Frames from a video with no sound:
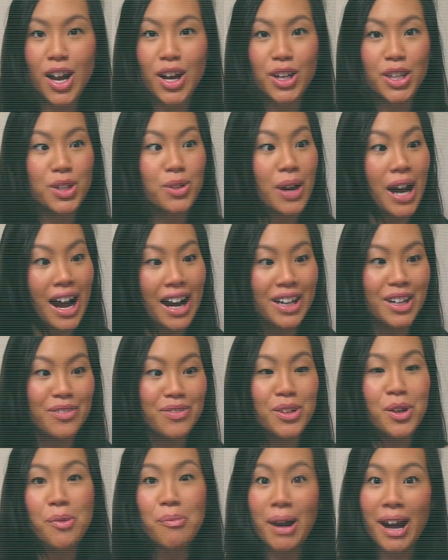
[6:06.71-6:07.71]
Are you out
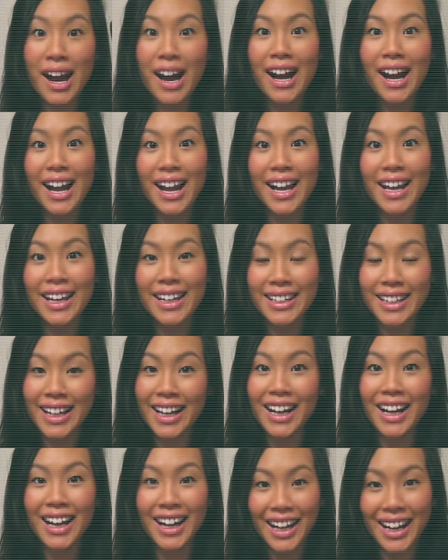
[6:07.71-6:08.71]
of your mind?
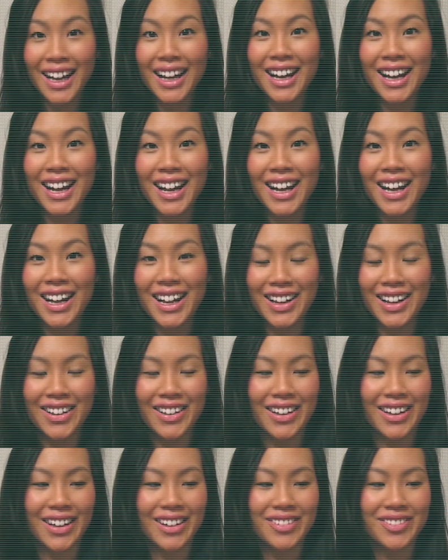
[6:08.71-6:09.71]

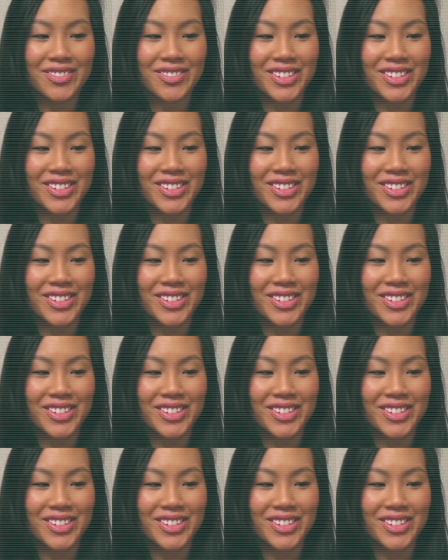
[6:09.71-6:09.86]
Okay.